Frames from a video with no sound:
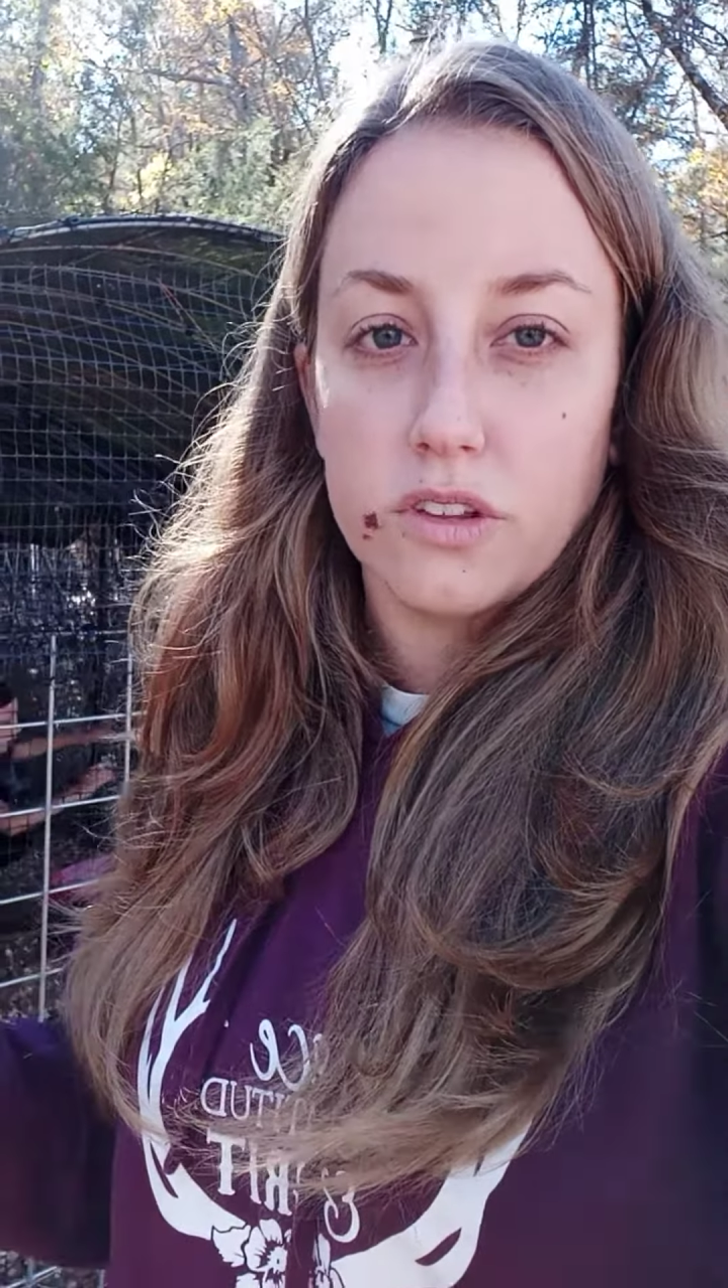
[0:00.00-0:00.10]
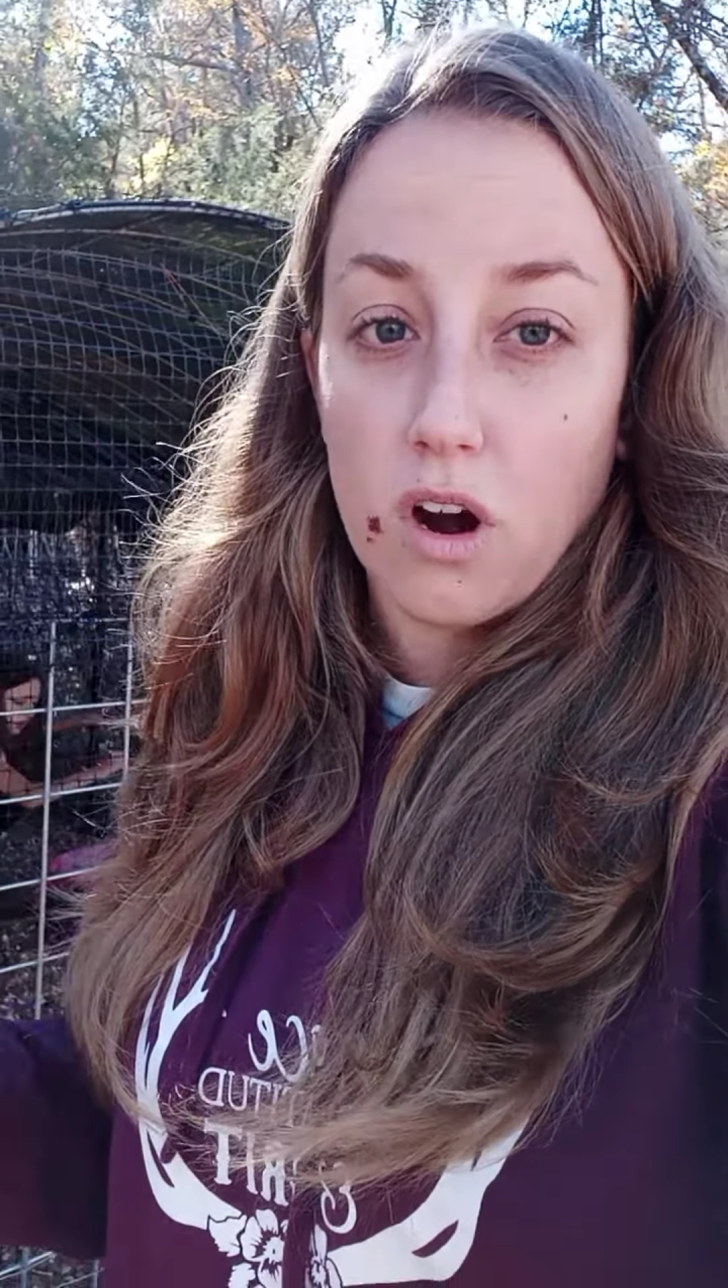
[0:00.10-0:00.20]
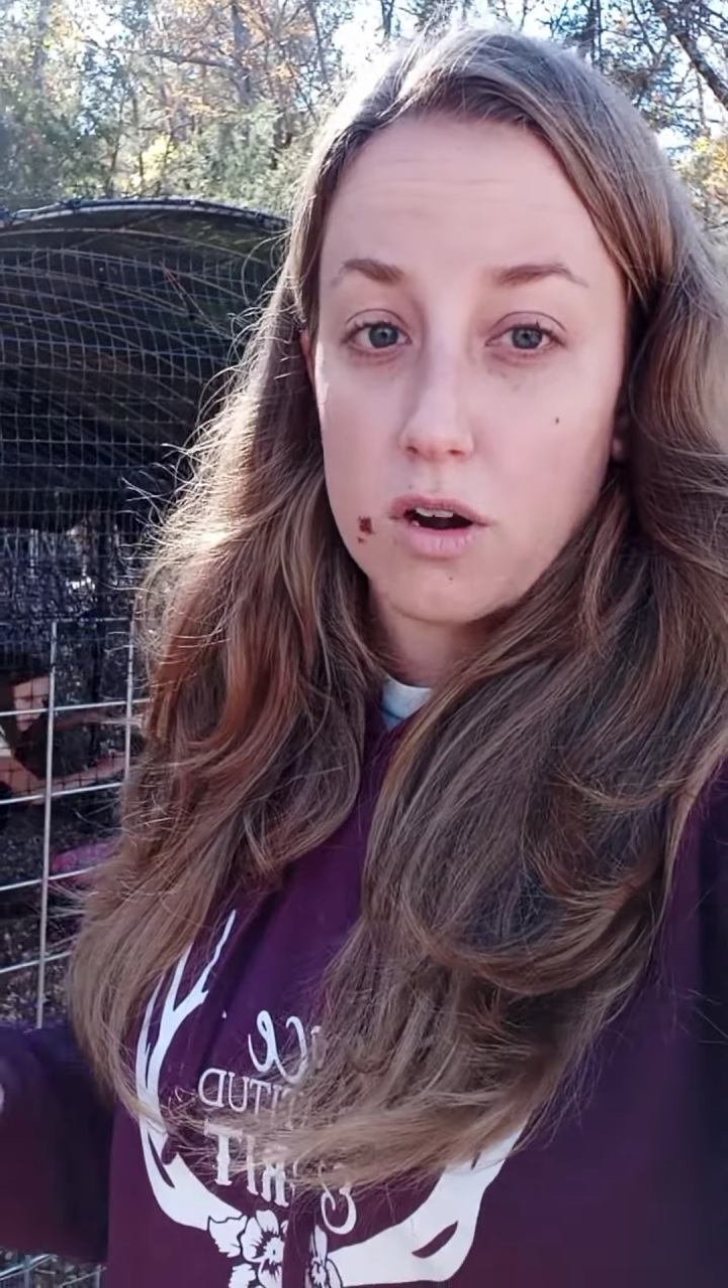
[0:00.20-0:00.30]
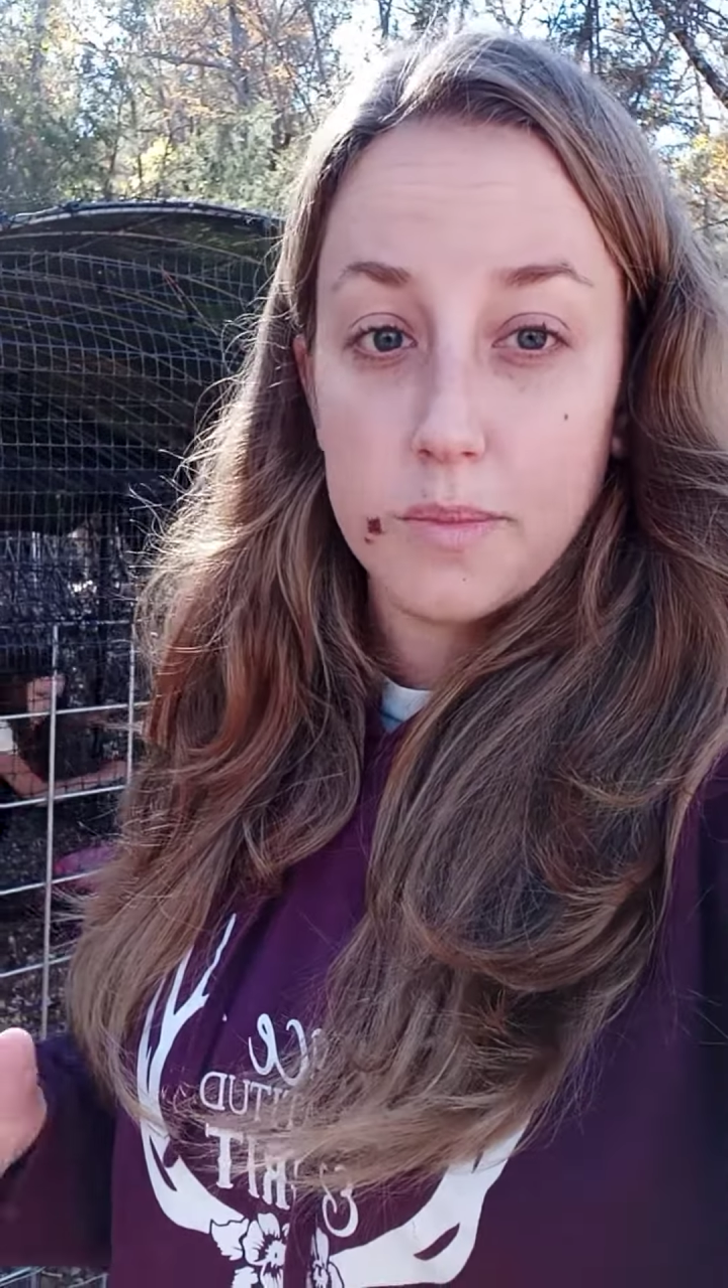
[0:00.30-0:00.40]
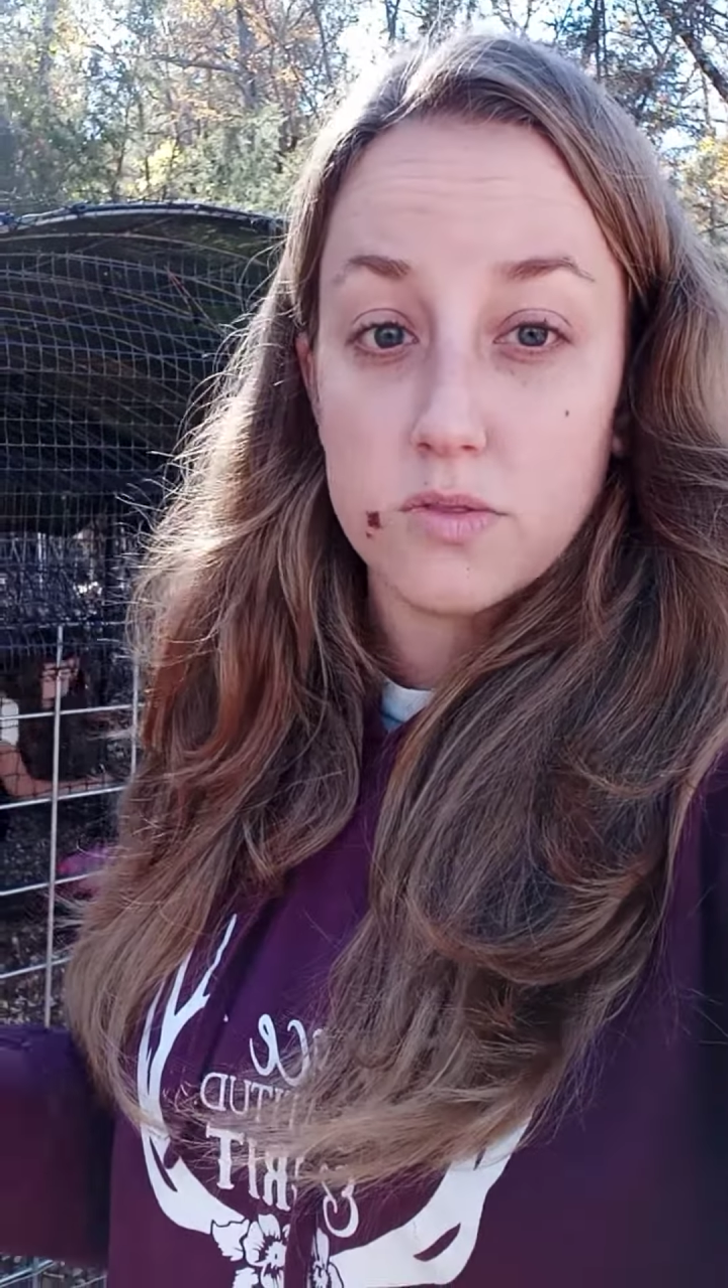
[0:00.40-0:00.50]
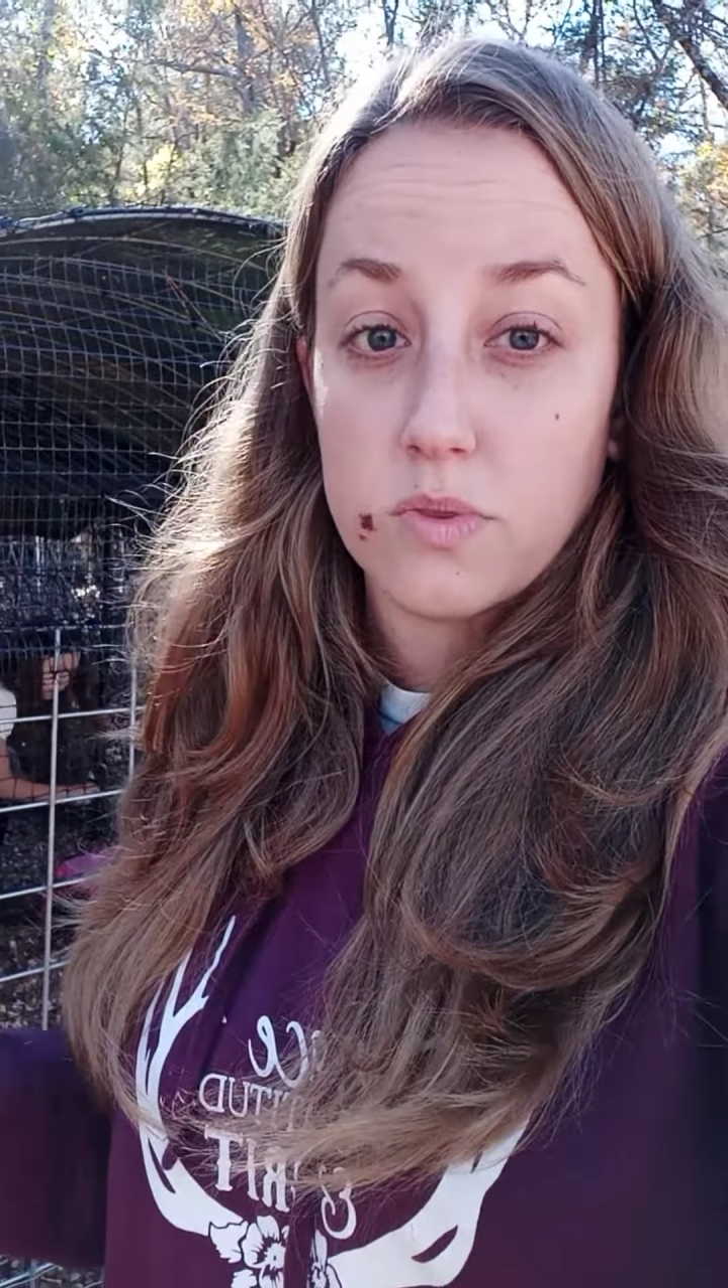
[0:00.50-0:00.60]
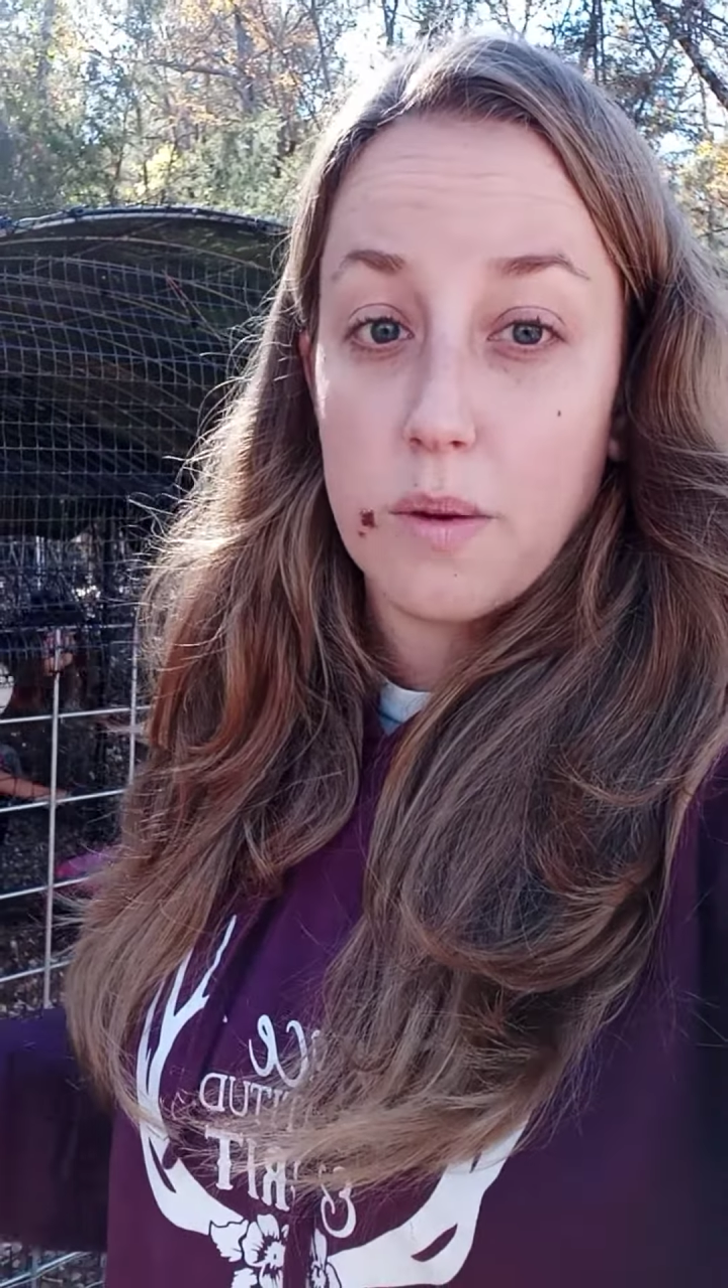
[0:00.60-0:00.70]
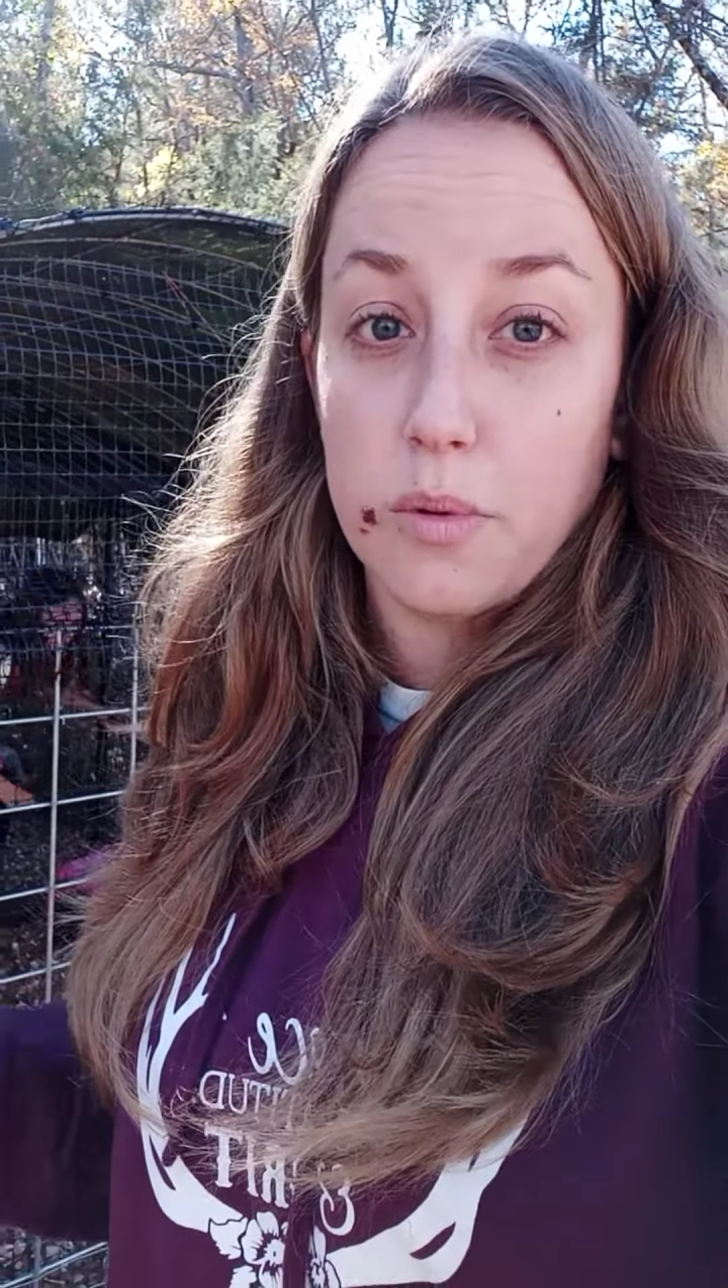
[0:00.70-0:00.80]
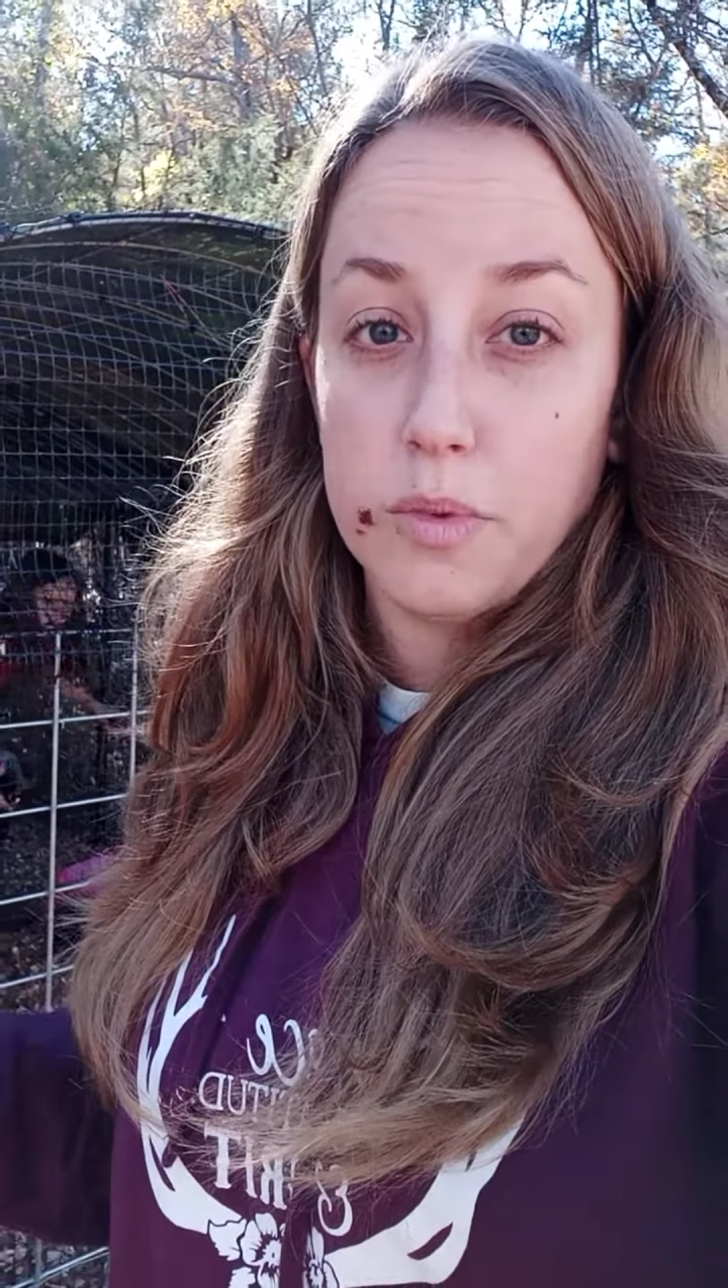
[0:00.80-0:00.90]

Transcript: garden because rabbit